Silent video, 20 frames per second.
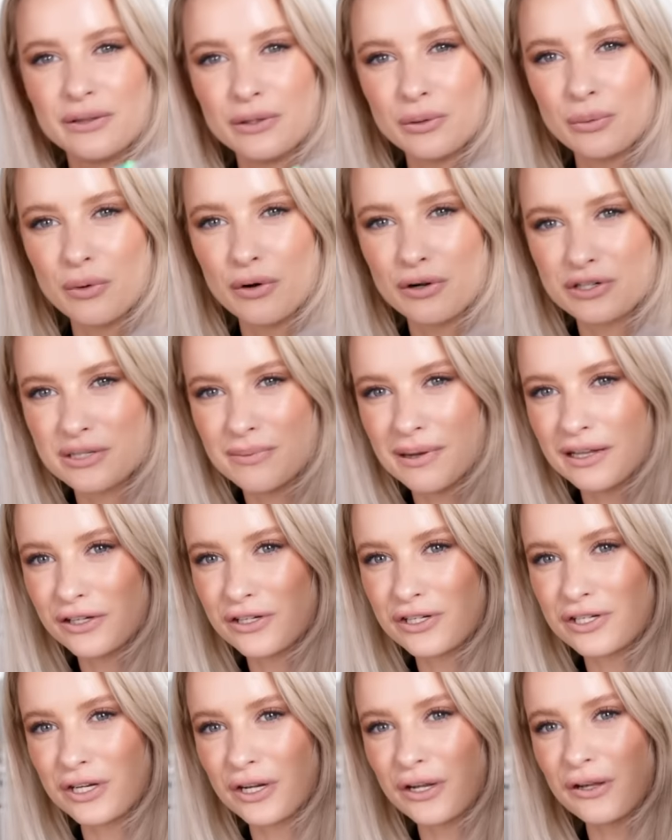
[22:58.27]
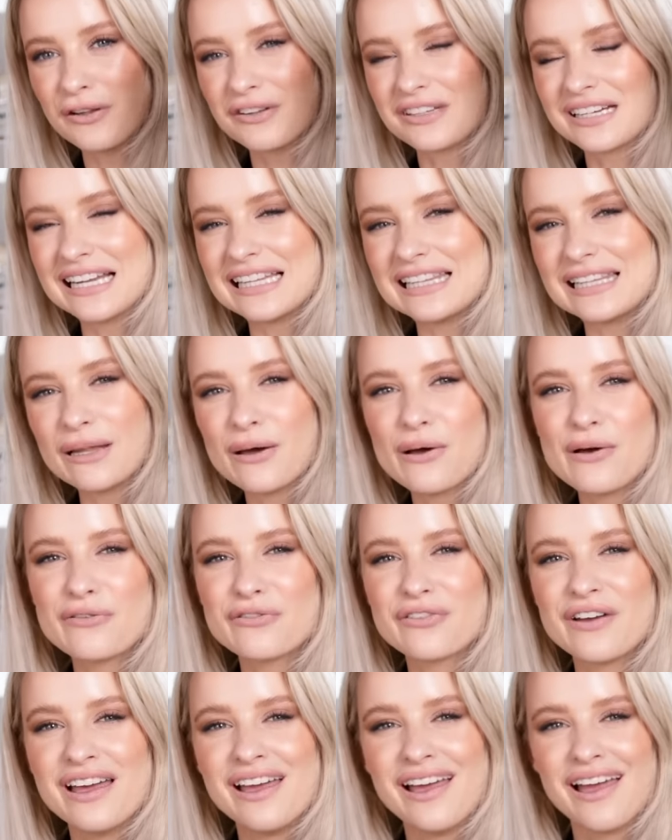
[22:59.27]
the watermelon shoes, and I
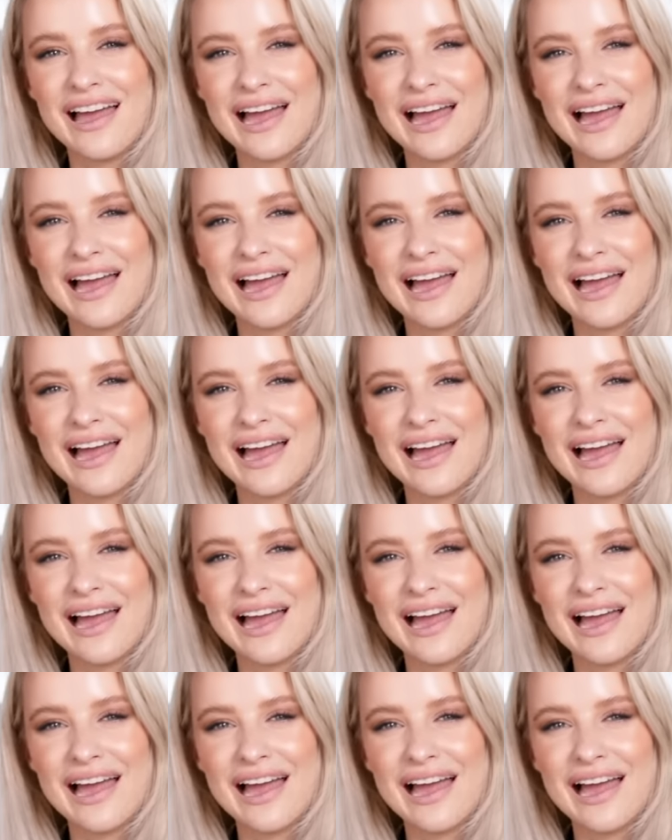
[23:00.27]
love